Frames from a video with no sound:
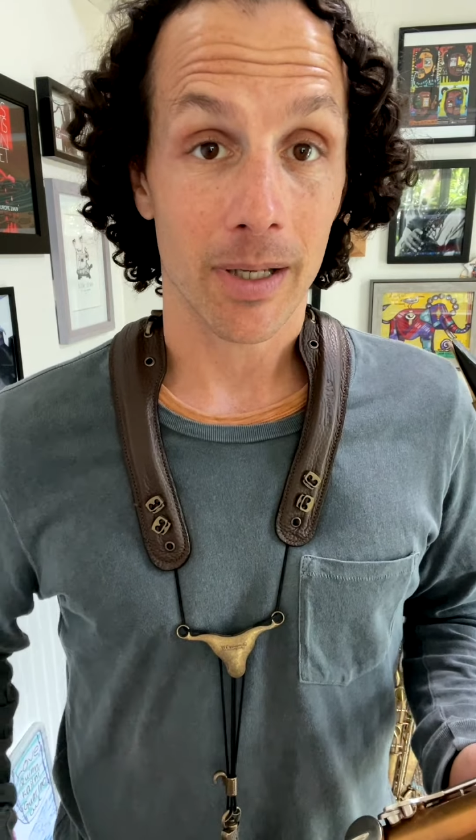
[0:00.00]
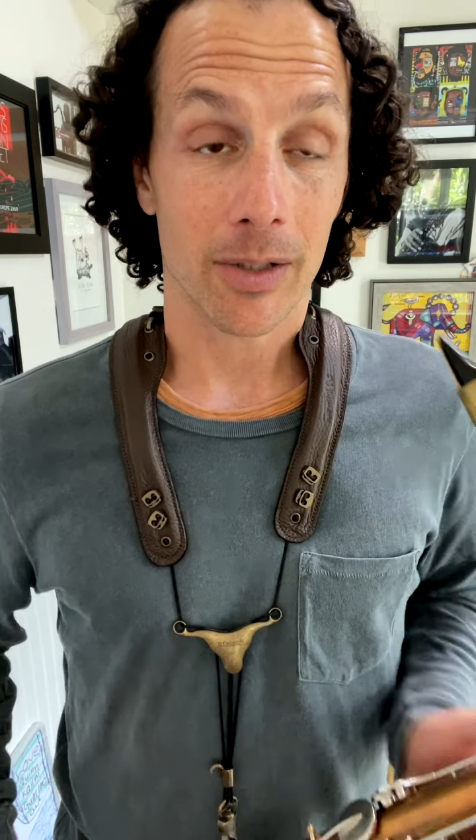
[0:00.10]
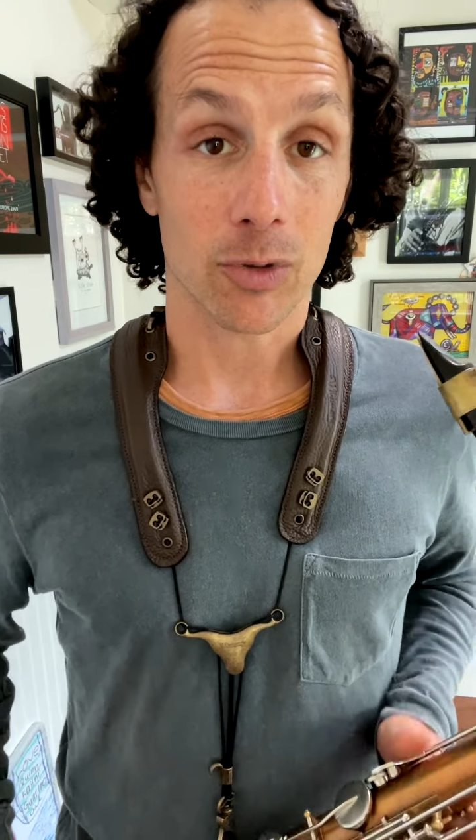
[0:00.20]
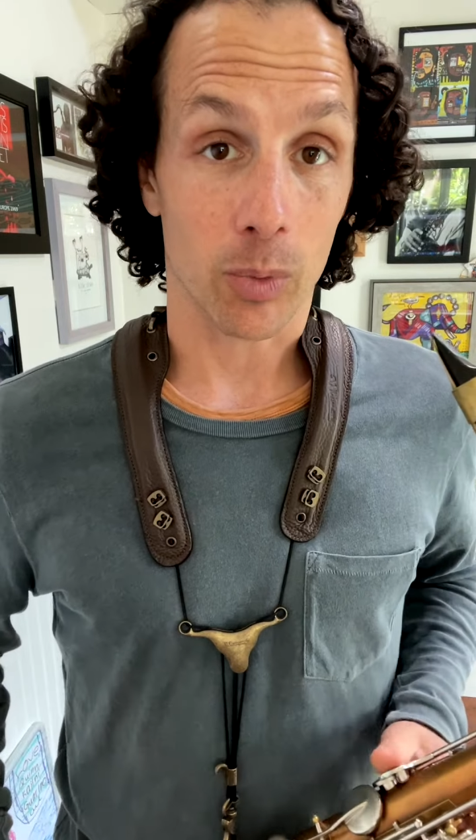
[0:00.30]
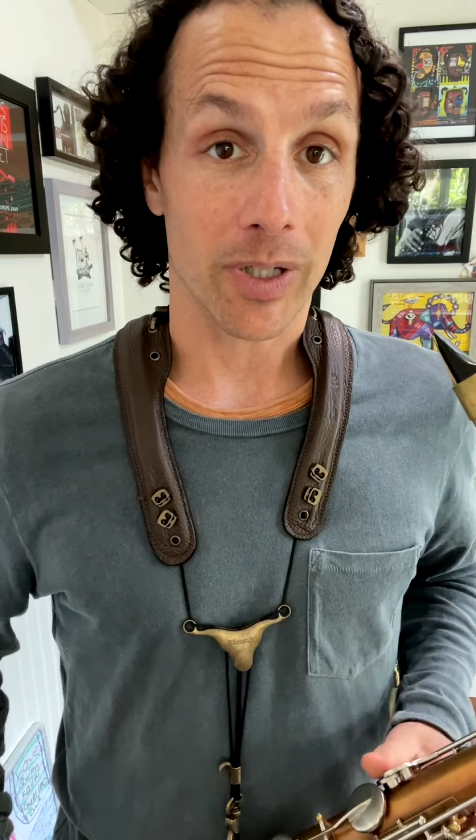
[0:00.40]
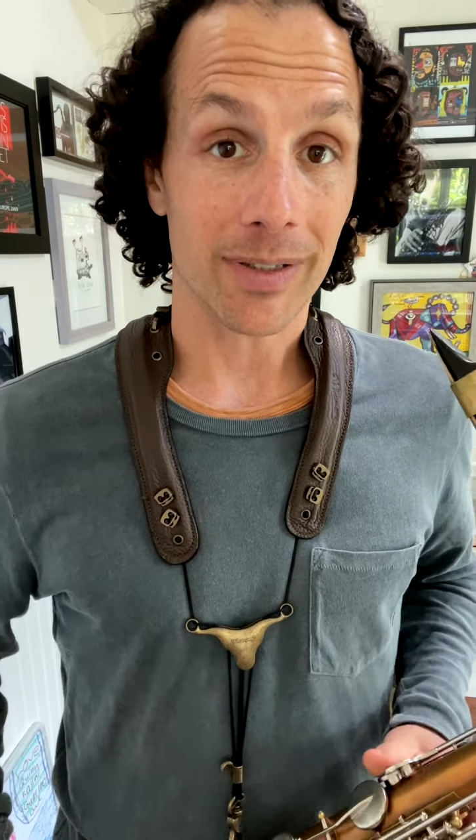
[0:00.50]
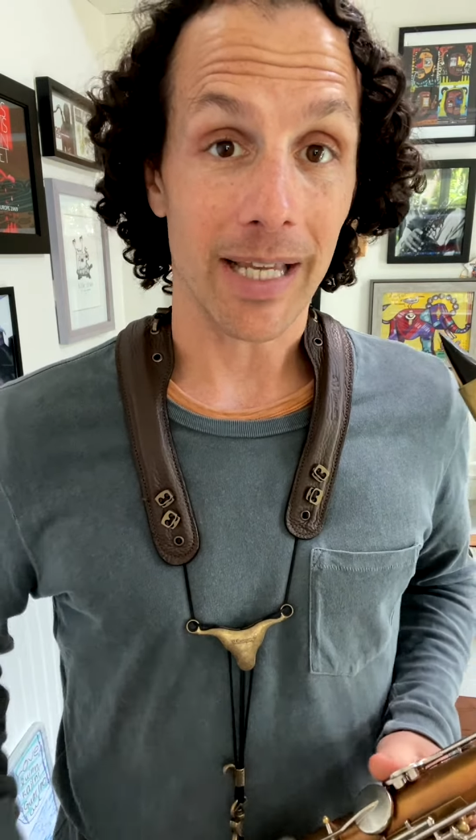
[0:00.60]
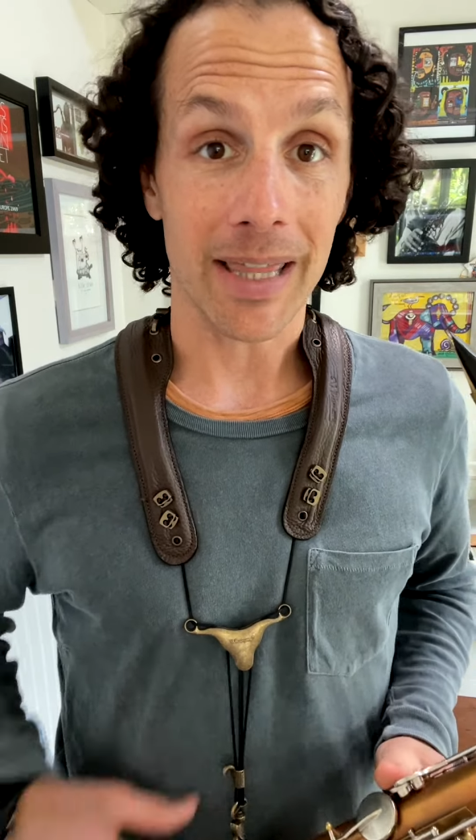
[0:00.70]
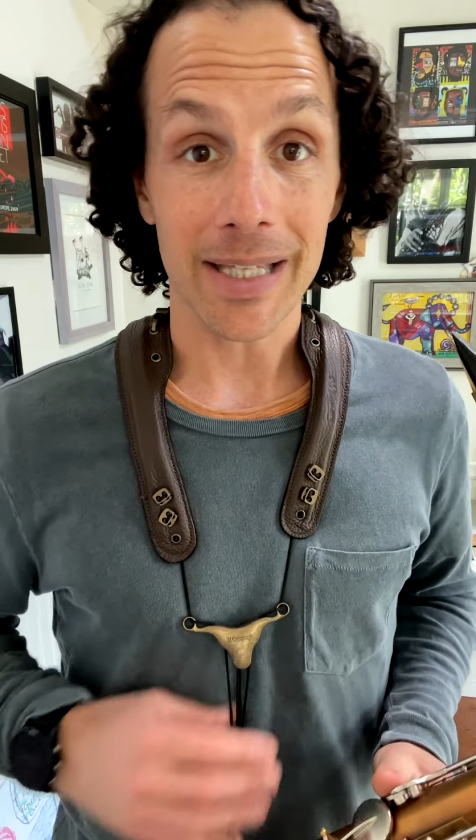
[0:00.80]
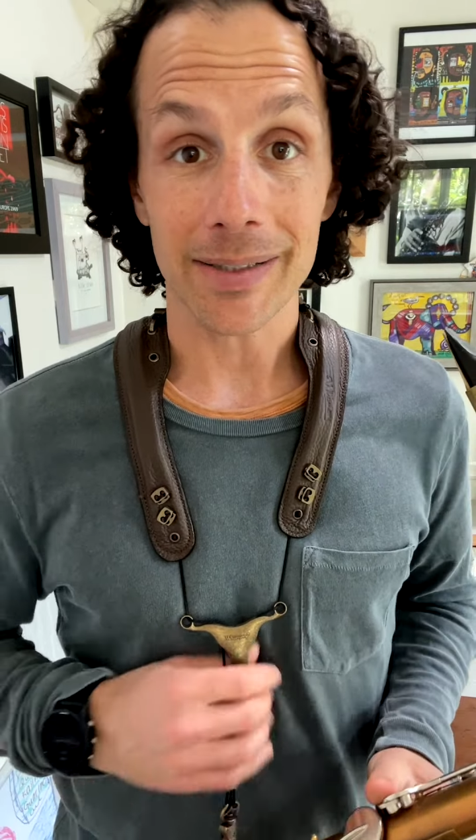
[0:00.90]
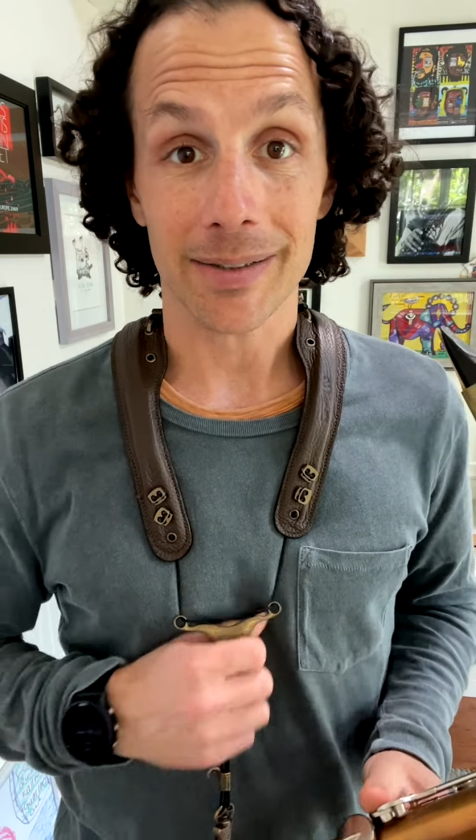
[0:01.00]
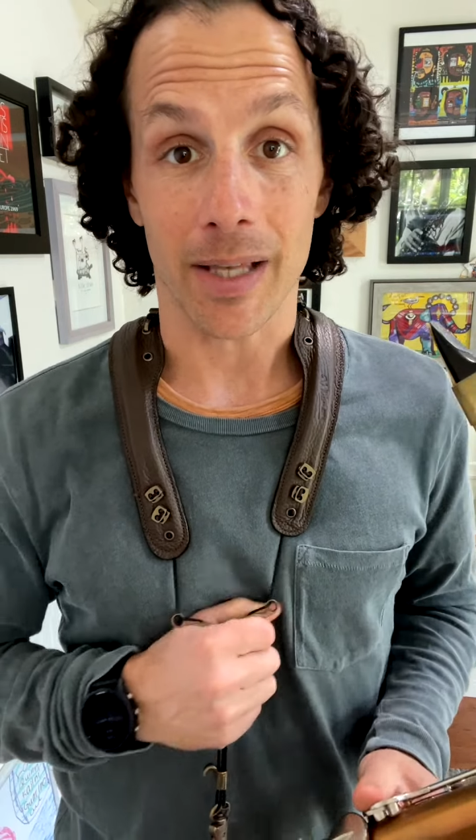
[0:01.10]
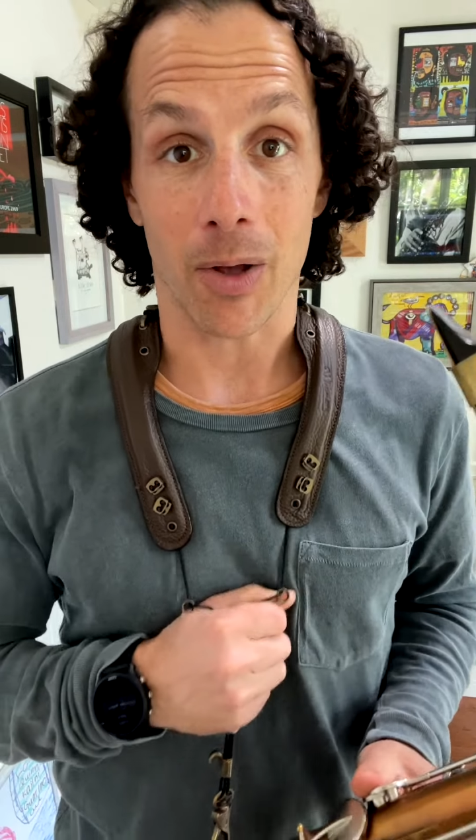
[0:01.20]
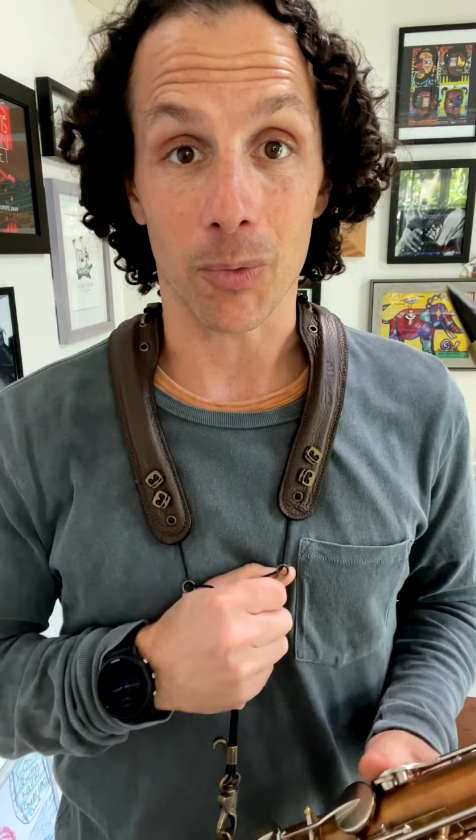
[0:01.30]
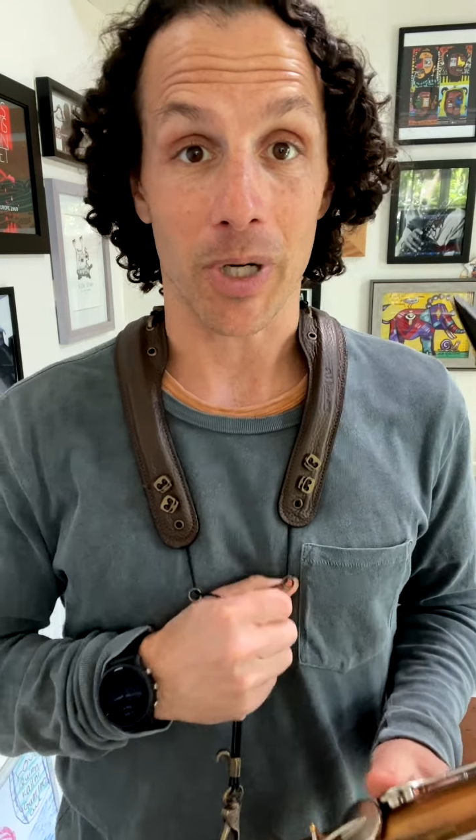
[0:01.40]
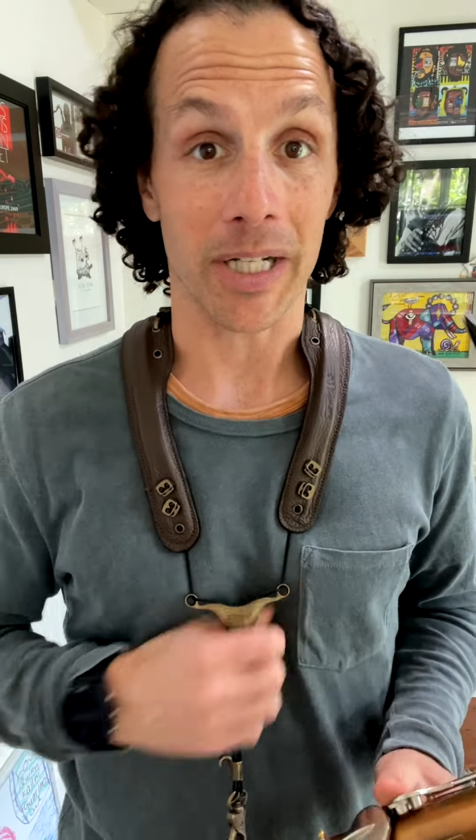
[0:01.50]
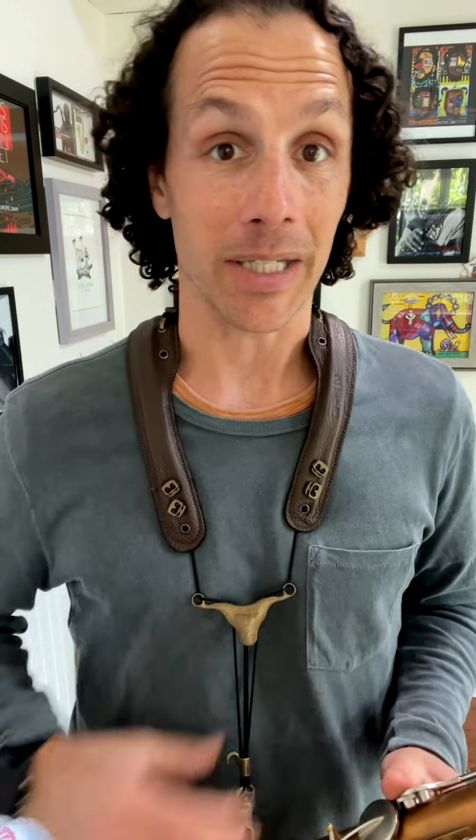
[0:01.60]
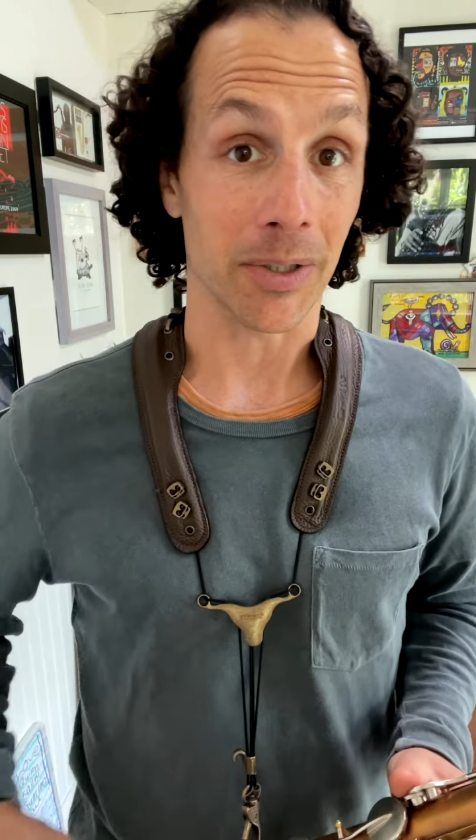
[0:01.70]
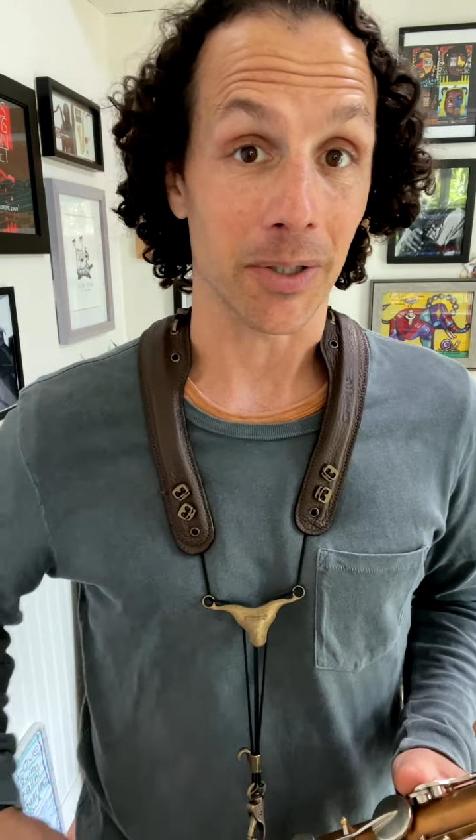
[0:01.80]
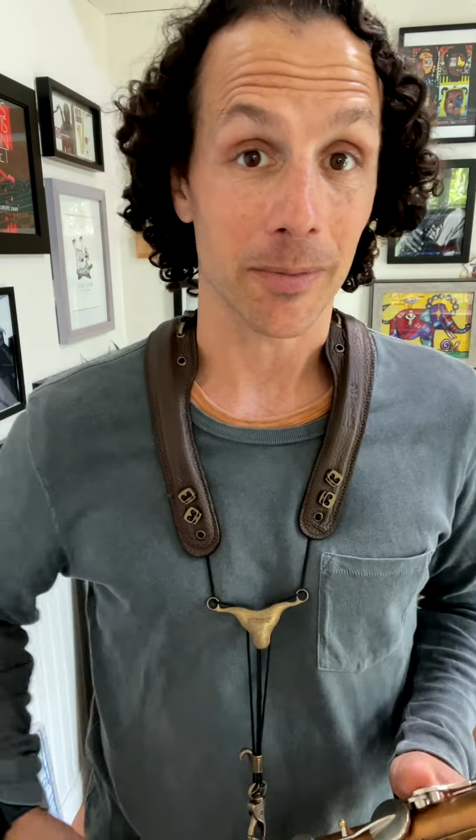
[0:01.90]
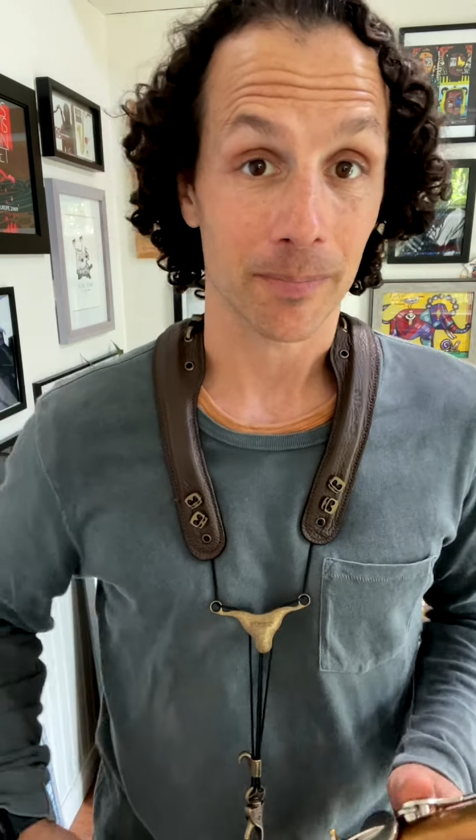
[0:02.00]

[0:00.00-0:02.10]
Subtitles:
So we're going to take this cell right here.